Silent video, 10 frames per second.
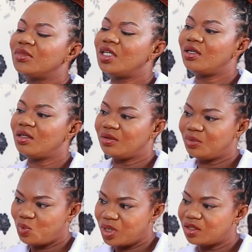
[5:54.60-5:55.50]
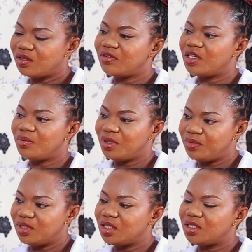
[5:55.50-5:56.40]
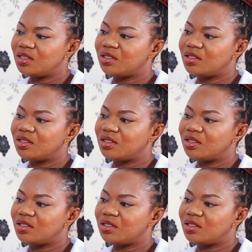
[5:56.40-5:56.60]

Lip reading: the weight of the baby. And then